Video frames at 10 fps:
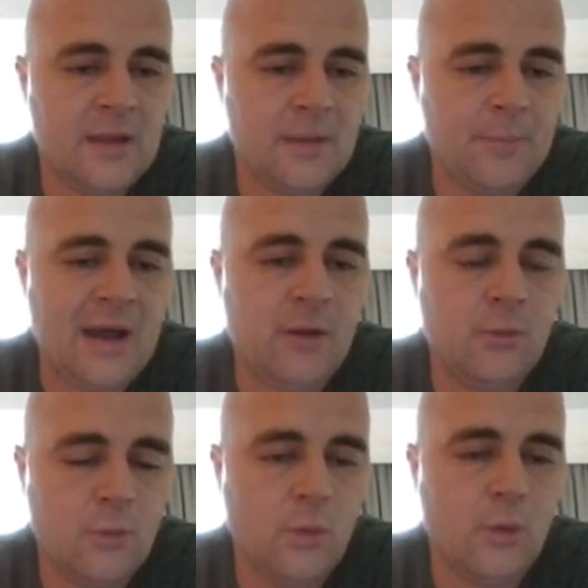
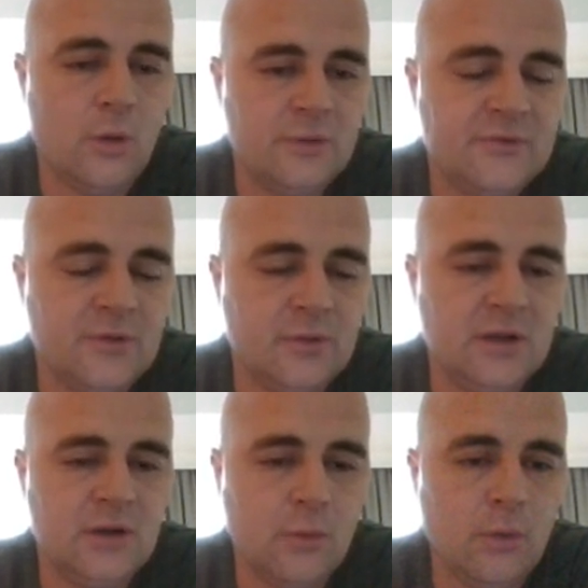bao guo. So the
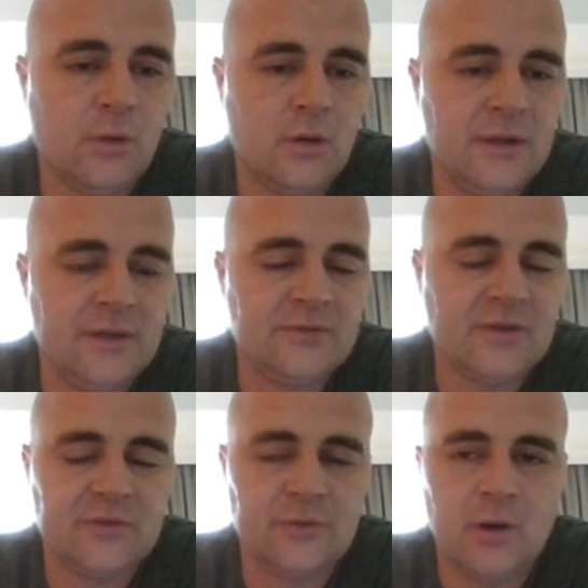guo is
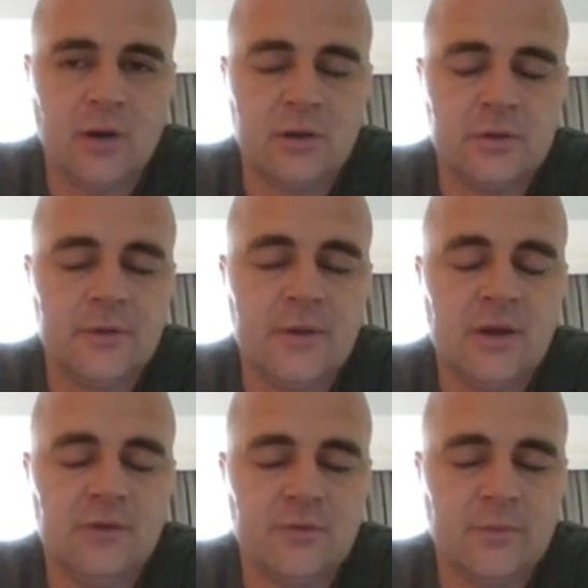also hard
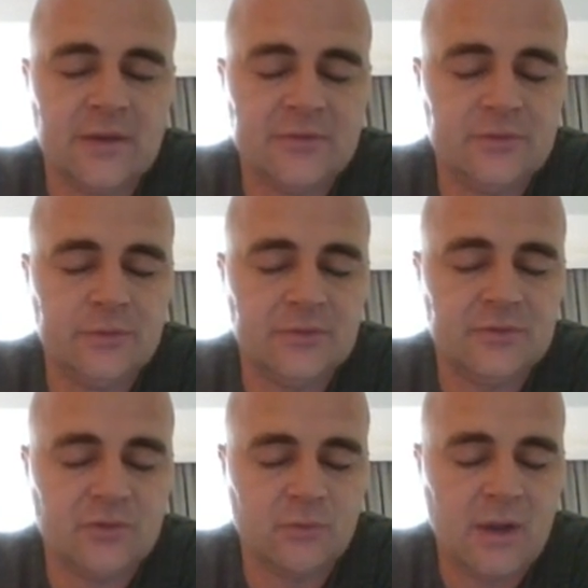for my
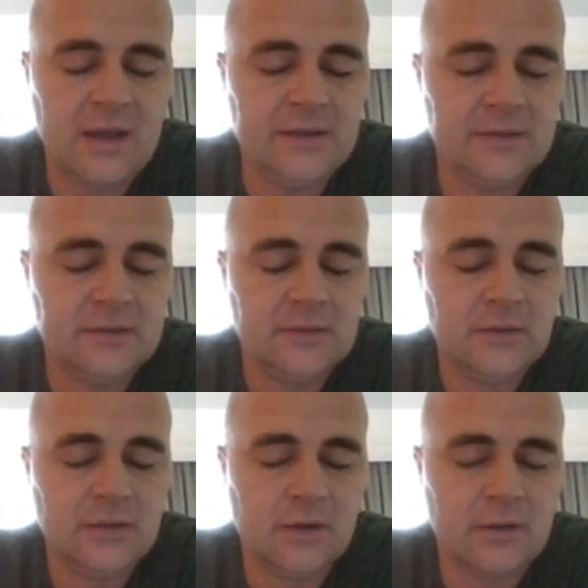students to write.
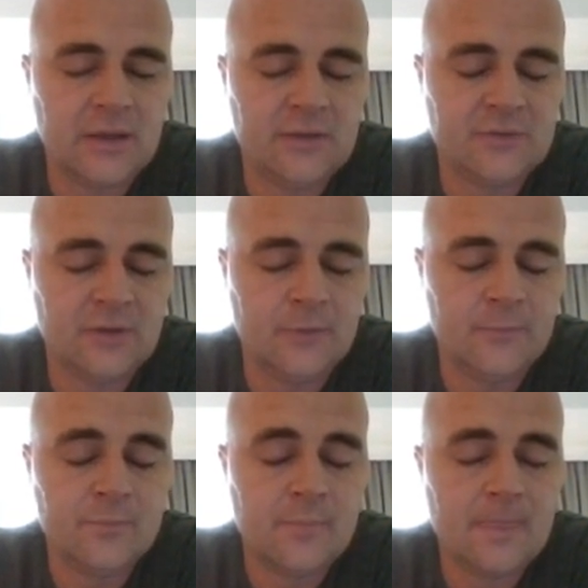Okay, so
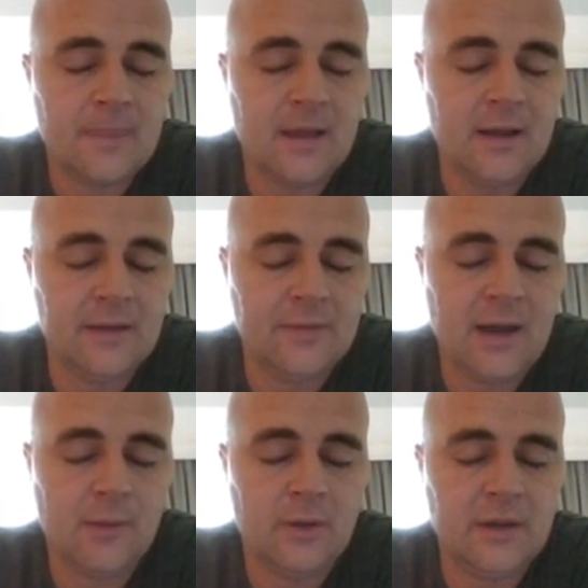
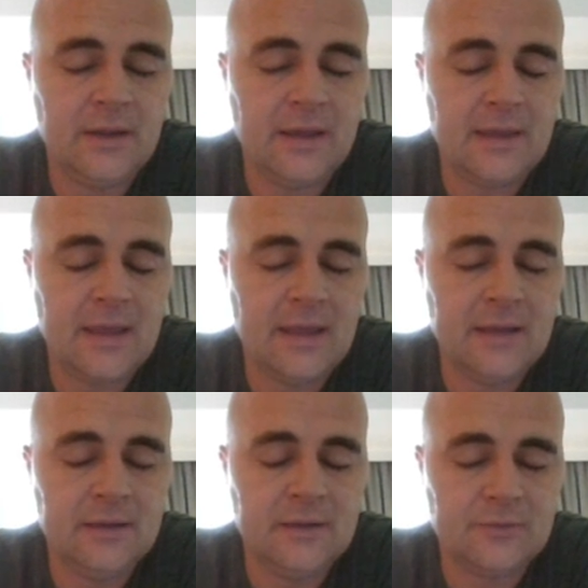that one
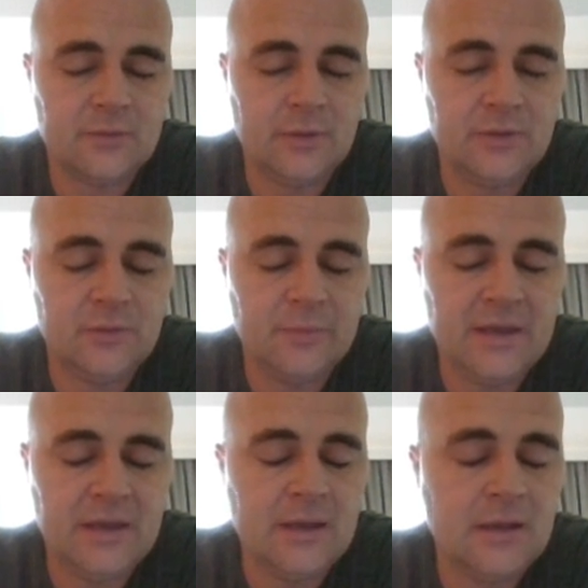again is going to
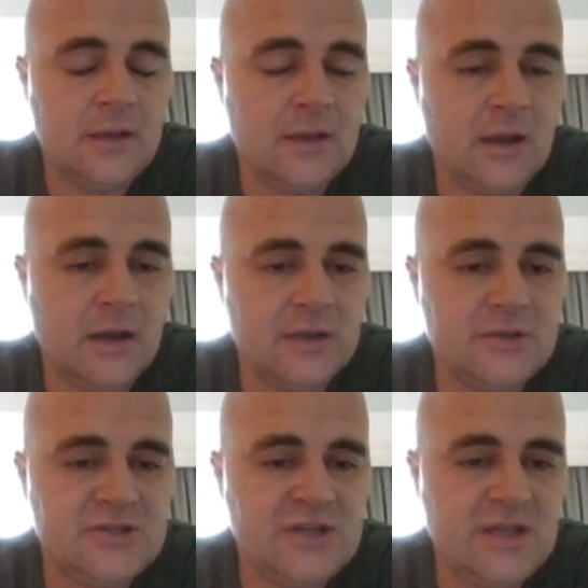be
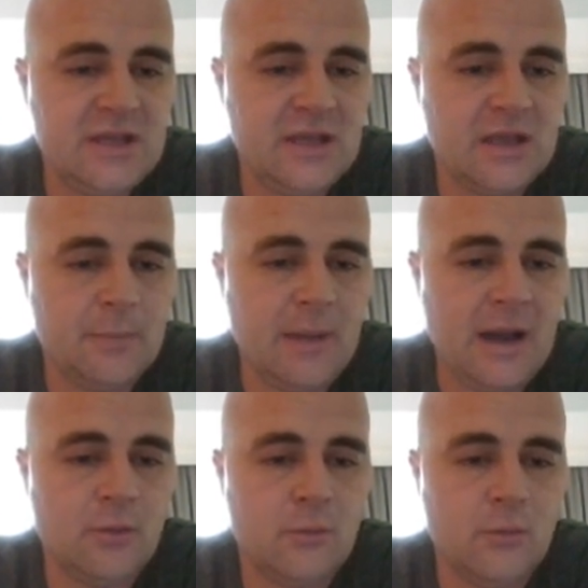ji iga
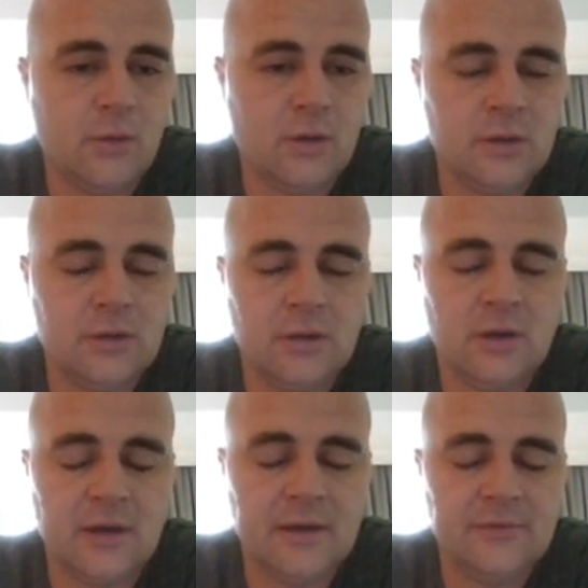bao guo.
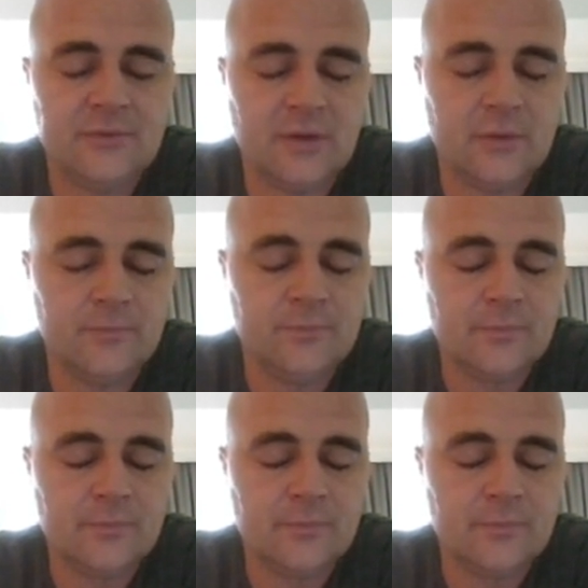All right, so